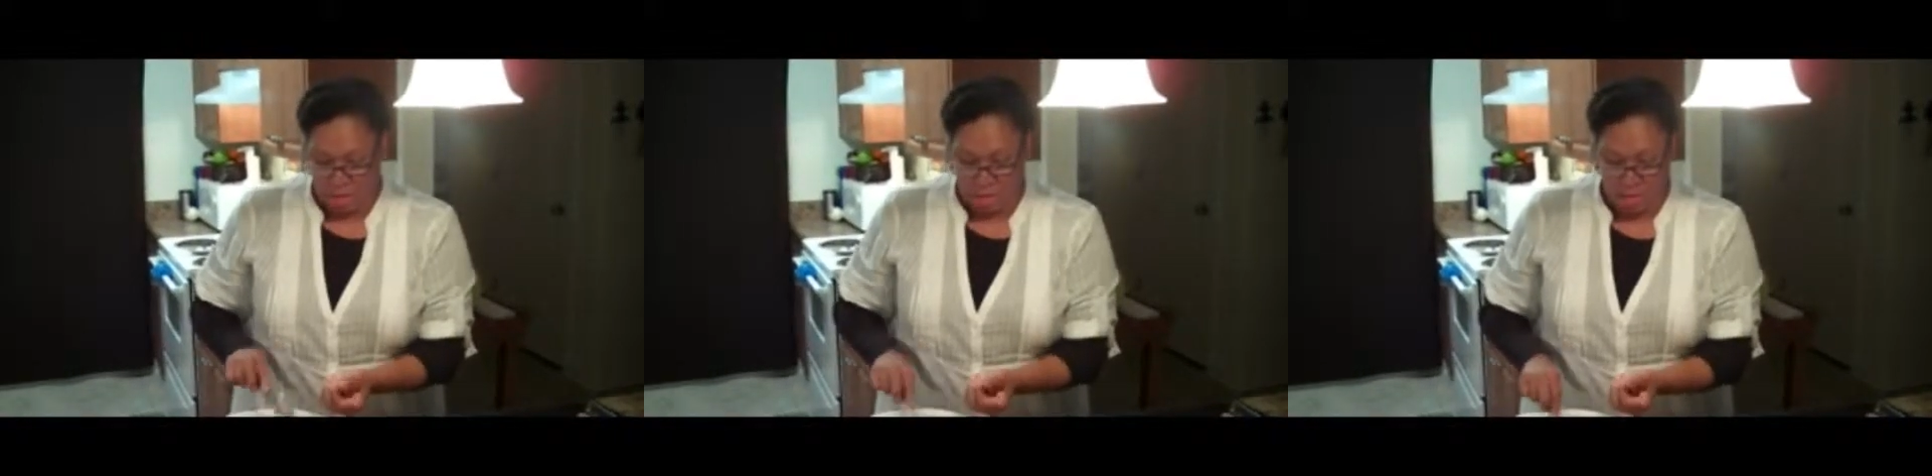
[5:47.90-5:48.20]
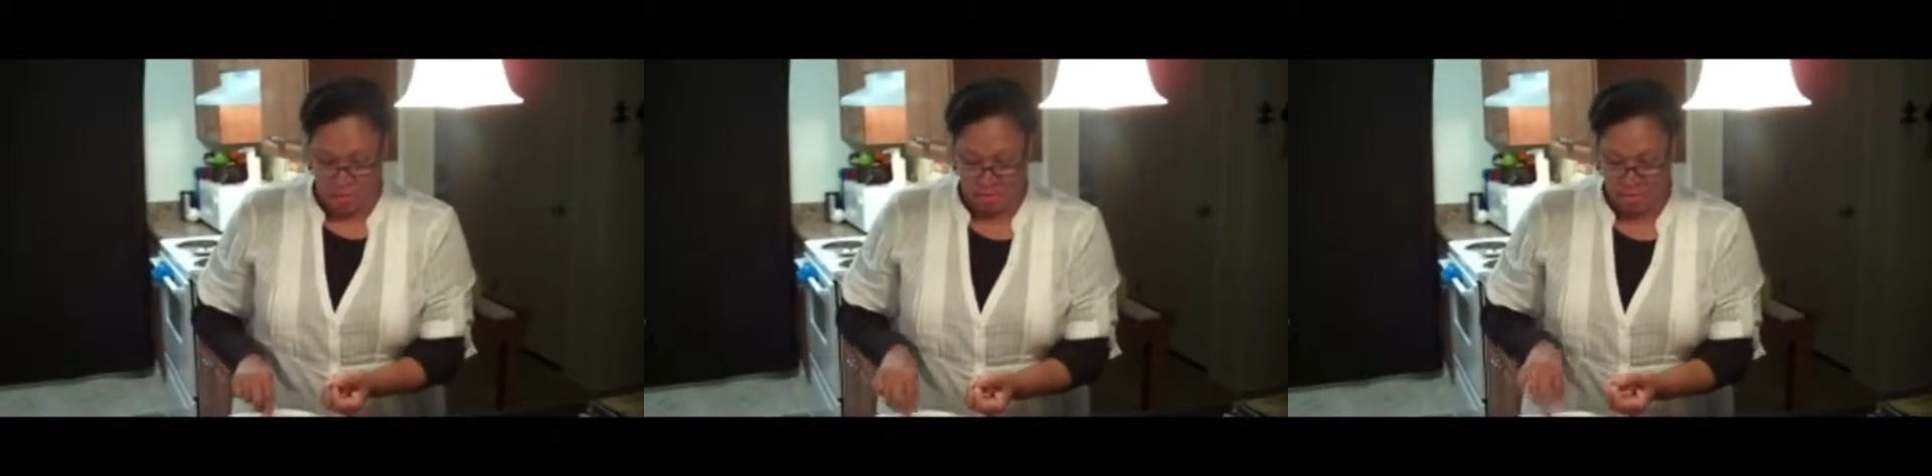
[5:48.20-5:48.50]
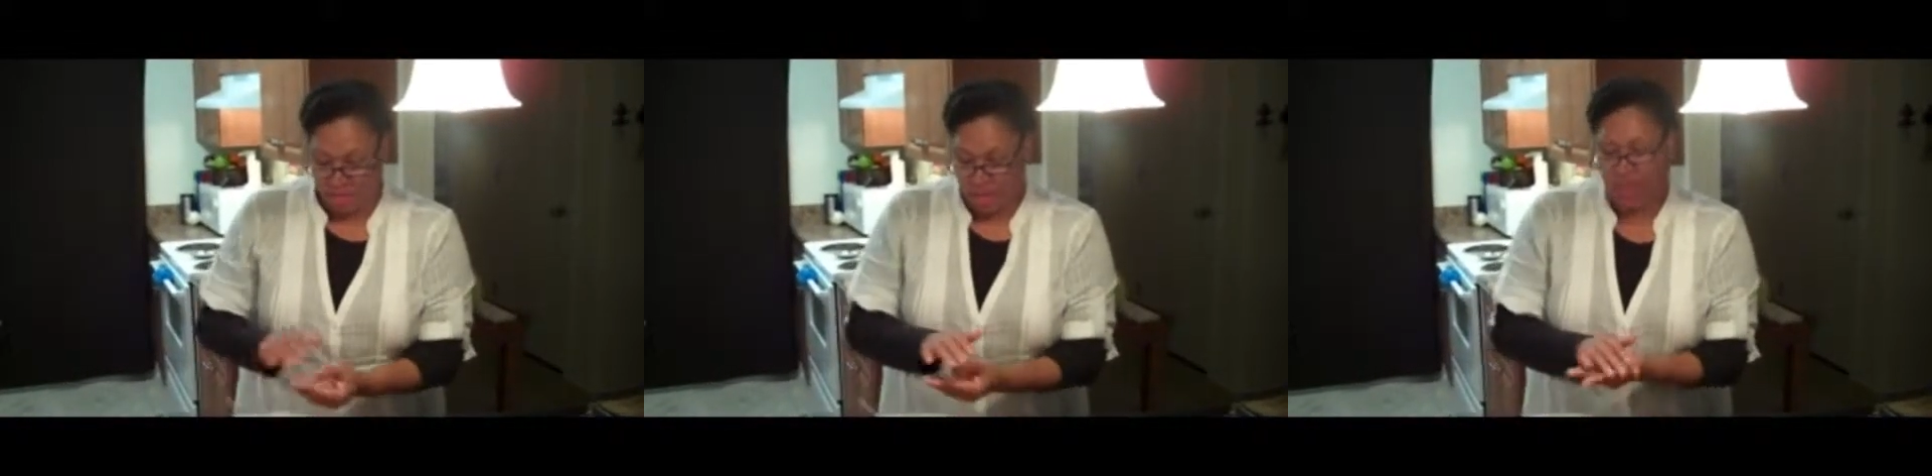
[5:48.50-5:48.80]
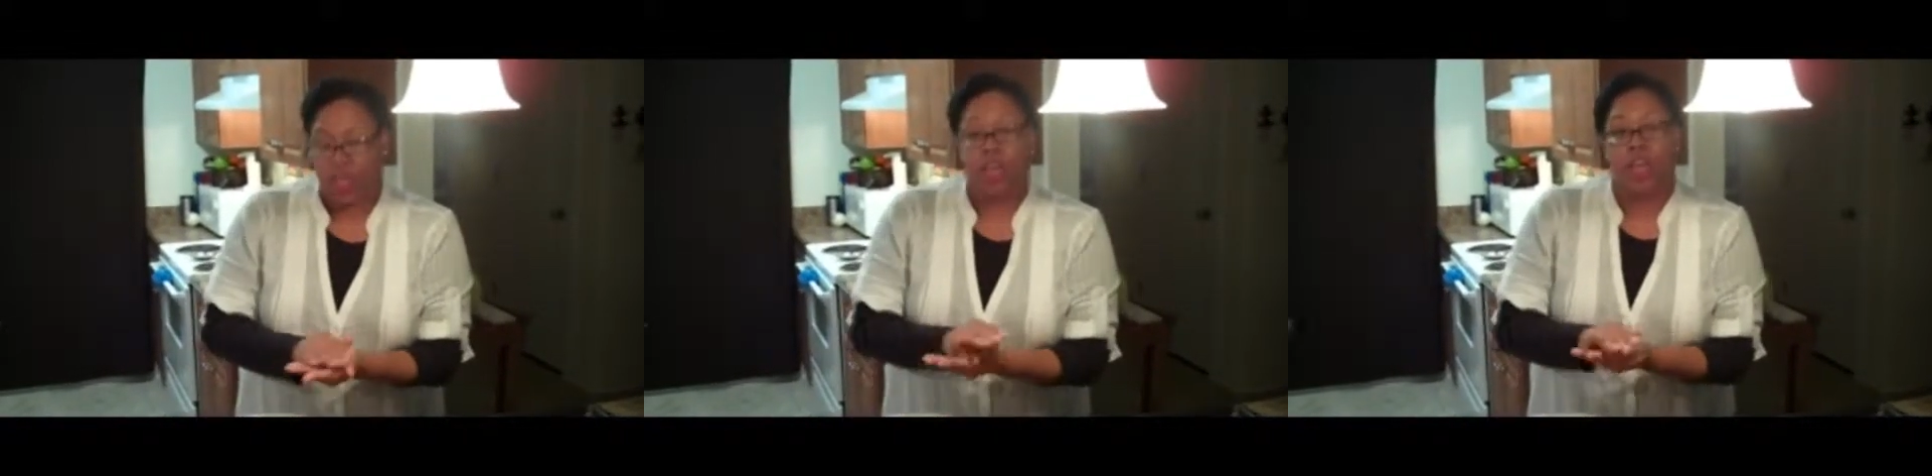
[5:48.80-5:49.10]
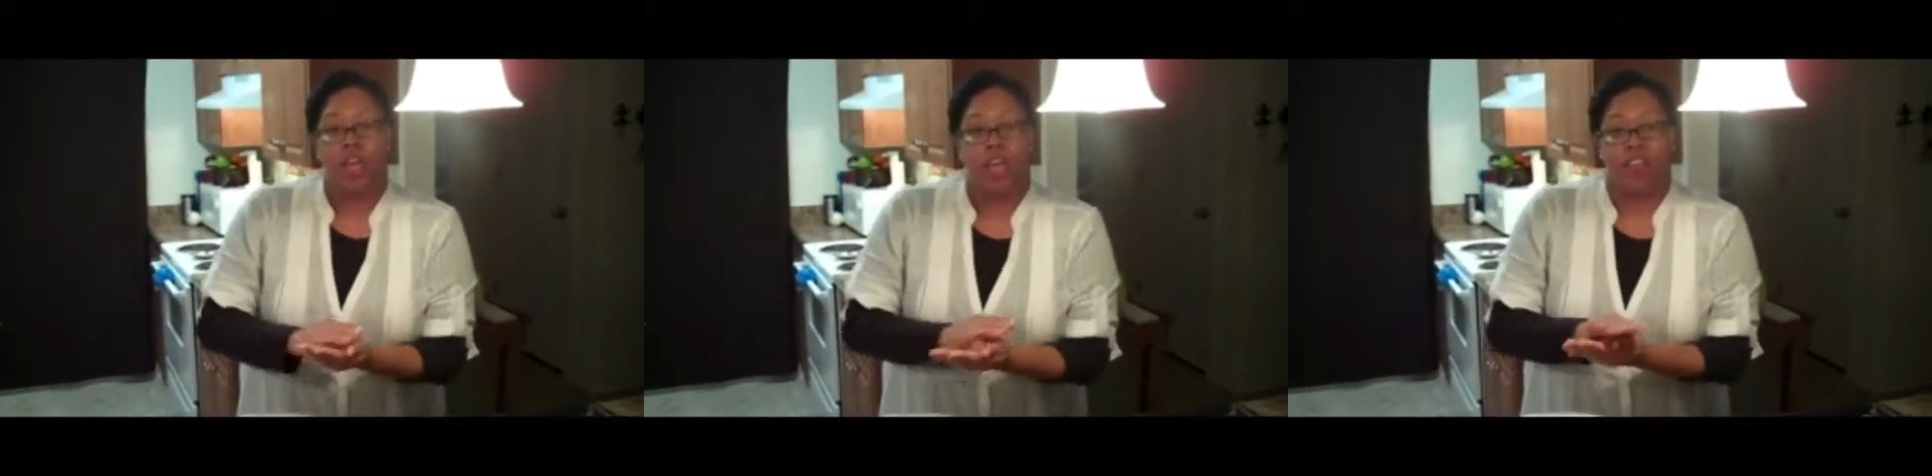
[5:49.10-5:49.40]
degree oven.
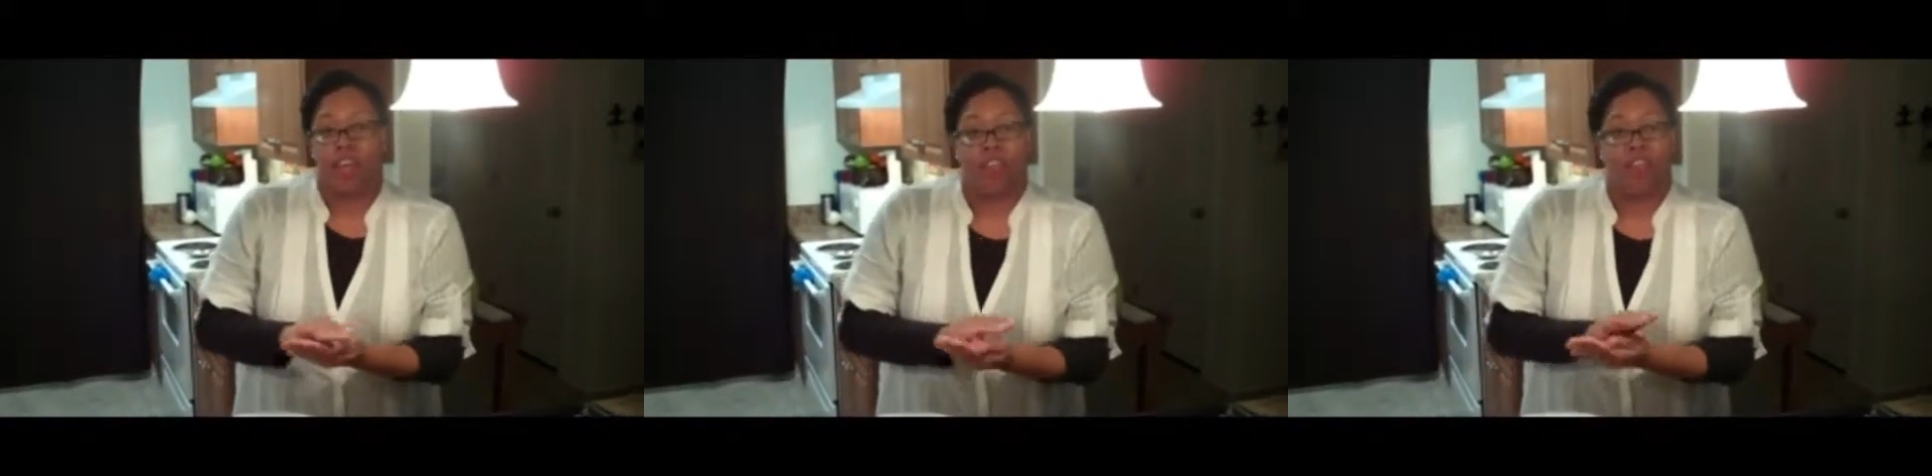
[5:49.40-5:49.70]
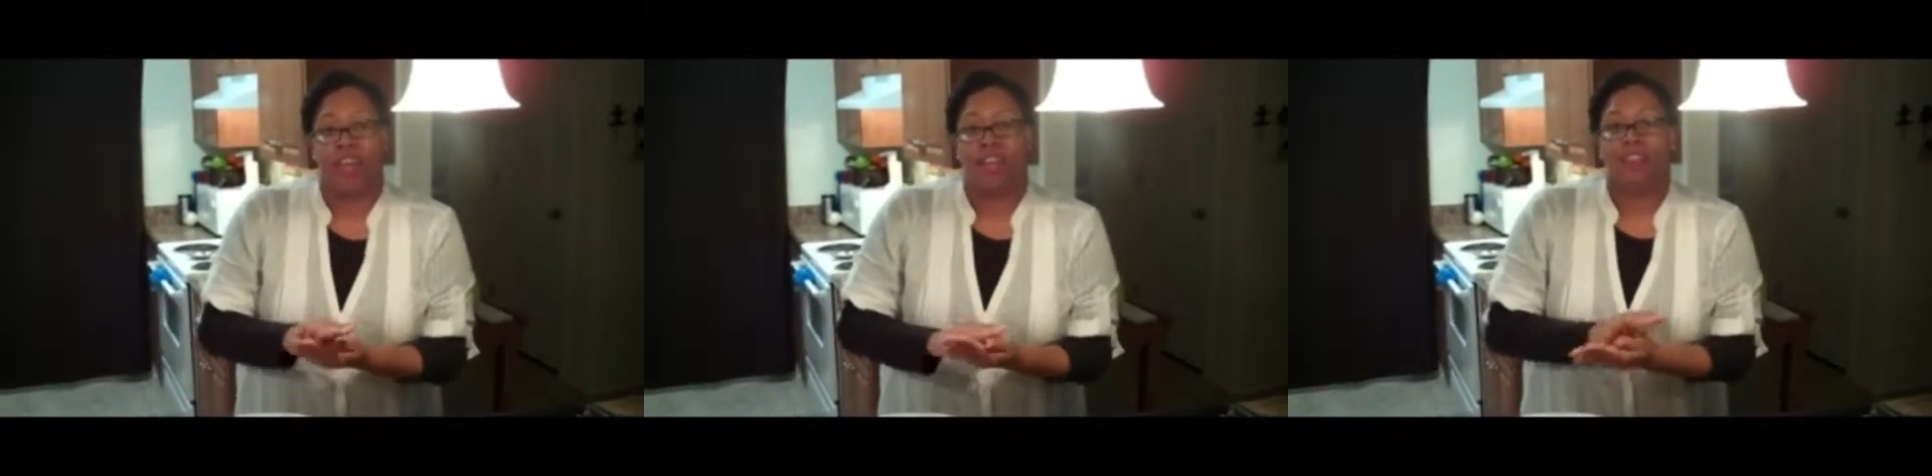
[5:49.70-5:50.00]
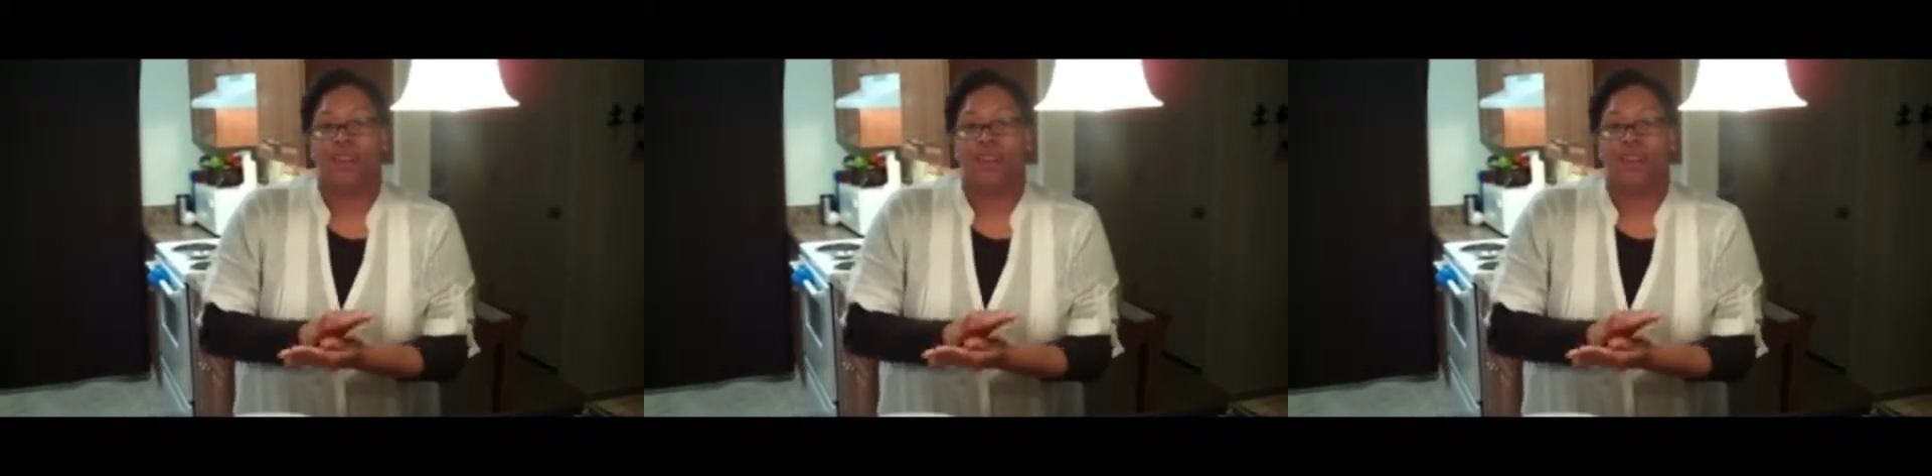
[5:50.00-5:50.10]
And that's that.